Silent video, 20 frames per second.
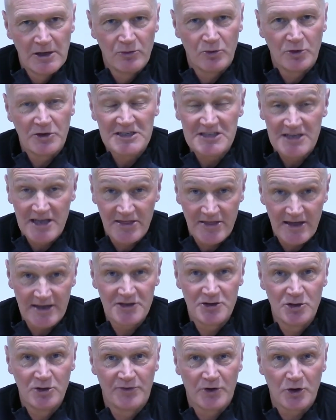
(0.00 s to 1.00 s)
I want to say
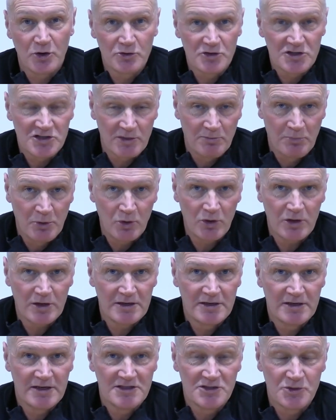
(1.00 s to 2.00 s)
thank you for all your
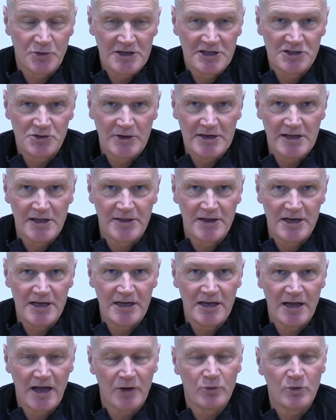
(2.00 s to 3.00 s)
support in
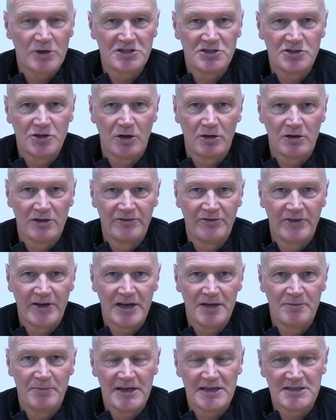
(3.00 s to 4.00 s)
2023 and wishing you all the
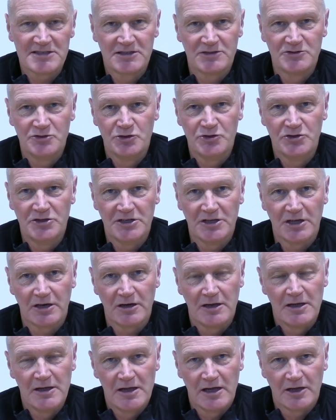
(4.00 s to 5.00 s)
very best new
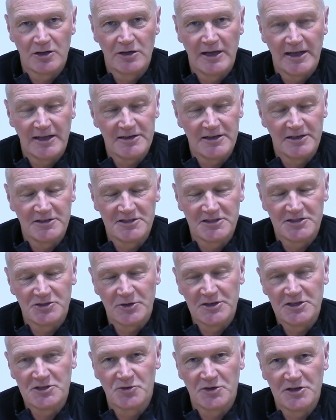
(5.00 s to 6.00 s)
year heading into
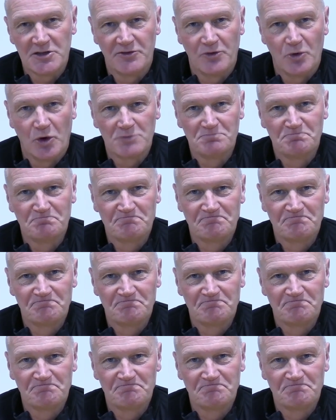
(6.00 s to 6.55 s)
2024.